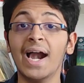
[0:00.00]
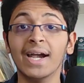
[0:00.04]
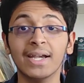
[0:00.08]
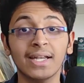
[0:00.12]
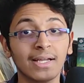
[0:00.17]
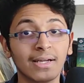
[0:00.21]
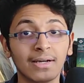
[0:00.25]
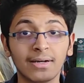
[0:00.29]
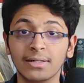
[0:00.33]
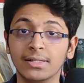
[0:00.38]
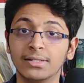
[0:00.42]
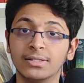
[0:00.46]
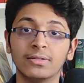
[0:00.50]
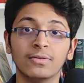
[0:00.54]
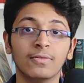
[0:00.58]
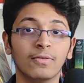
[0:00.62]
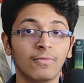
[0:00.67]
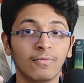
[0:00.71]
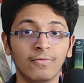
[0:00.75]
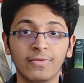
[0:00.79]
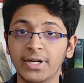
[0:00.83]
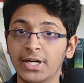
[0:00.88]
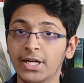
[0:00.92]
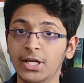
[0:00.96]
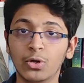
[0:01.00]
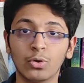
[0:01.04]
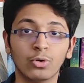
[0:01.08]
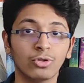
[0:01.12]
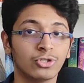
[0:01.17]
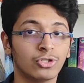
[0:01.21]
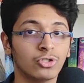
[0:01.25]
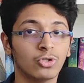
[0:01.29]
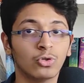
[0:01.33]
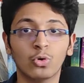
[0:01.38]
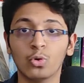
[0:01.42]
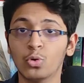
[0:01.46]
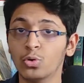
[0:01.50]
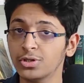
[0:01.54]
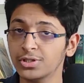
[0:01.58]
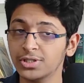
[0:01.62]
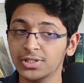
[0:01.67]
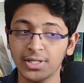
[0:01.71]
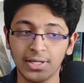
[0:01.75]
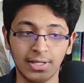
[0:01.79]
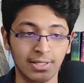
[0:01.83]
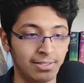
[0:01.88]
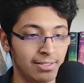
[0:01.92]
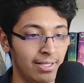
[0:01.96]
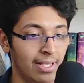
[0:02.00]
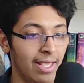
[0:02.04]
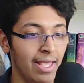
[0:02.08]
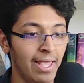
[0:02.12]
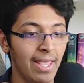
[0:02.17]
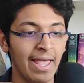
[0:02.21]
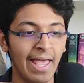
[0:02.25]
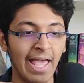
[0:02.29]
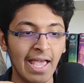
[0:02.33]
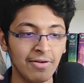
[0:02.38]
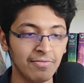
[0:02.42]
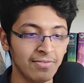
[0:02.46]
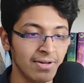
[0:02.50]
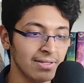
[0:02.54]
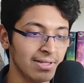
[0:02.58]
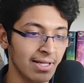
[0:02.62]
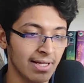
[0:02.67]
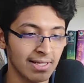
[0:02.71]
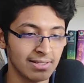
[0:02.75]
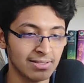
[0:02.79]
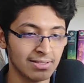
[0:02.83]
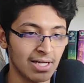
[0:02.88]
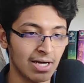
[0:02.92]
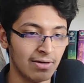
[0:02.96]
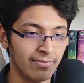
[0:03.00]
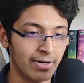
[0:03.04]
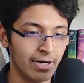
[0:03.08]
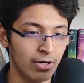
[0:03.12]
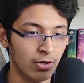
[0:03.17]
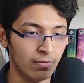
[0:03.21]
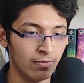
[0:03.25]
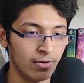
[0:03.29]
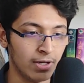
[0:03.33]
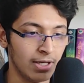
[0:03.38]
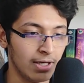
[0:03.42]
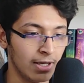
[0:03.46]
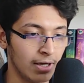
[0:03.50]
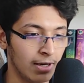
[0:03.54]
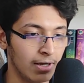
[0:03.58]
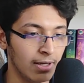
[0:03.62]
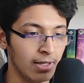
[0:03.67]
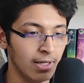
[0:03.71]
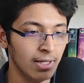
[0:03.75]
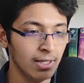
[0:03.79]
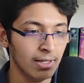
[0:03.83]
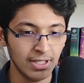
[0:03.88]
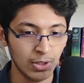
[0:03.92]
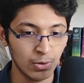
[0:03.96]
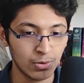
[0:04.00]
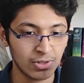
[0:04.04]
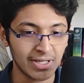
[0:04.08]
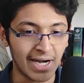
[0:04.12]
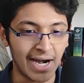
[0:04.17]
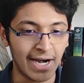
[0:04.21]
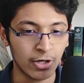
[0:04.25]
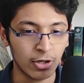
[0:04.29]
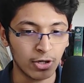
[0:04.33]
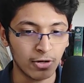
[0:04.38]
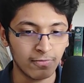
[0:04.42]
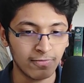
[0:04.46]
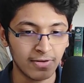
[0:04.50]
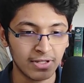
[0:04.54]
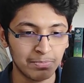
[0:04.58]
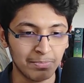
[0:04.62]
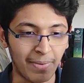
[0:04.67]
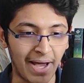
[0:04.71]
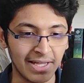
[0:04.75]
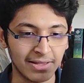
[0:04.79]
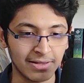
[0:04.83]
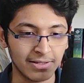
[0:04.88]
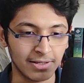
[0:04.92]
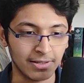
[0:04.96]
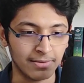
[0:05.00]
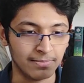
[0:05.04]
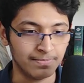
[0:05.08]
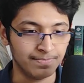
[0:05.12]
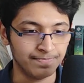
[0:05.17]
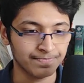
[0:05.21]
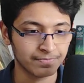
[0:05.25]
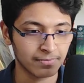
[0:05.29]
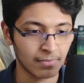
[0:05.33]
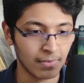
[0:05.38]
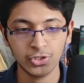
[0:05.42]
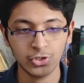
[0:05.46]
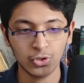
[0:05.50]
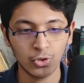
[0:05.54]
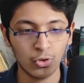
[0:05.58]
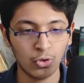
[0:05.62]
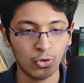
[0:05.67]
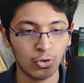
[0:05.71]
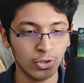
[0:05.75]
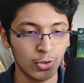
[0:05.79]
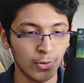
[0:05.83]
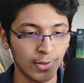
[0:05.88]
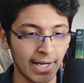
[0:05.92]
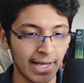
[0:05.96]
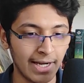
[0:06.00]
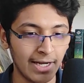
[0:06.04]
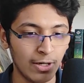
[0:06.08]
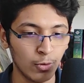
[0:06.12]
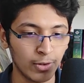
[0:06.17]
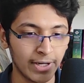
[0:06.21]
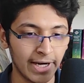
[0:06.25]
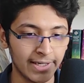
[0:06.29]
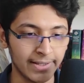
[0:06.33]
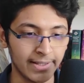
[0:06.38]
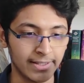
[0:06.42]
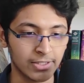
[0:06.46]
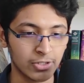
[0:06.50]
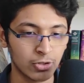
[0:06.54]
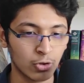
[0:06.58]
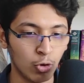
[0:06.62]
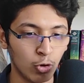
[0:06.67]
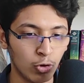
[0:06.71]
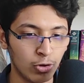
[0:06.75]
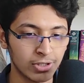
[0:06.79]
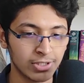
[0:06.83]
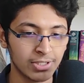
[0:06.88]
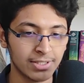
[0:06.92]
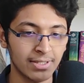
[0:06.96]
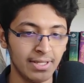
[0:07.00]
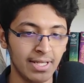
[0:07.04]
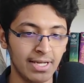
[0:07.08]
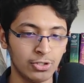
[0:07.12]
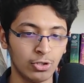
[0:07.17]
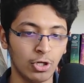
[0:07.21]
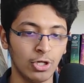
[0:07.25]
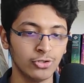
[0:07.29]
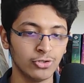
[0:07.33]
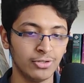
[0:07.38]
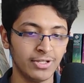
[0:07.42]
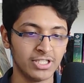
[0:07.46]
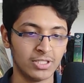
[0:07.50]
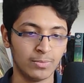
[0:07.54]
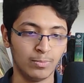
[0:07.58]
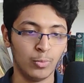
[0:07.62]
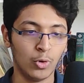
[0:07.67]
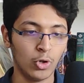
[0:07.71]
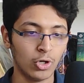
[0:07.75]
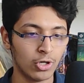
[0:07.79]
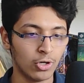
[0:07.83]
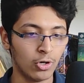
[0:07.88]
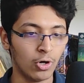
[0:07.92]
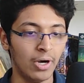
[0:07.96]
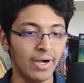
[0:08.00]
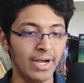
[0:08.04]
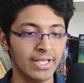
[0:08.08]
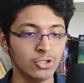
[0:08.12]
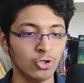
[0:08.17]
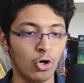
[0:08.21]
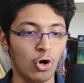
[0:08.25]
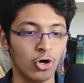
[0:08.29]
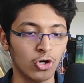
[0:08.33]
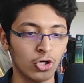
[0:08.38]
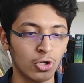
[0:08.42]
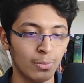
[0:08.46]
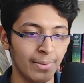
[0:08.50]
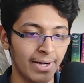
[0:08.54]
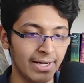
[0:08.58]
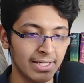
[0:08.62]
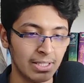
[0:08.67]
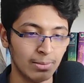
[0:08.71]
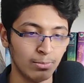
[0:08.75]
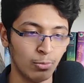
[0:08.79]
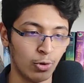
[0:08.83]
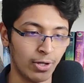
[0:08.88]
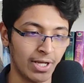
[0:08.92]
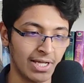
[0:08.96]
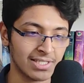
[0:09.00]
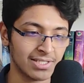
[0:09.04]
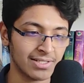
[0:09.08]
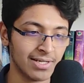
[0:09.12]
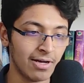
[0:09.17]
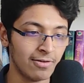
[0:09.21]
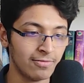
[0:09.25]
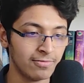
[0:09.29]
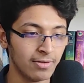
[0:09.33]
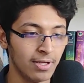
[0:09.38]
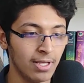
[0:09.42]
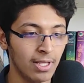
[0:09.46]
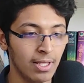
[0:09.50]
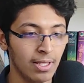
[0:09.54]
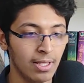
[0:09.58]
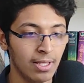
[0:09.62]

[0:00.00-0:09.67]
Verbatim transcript: Articles, videos, courses, everything is covered over here. You start off with Python, so you can look at this course. There's also this book called as Automate the Boring Stuff.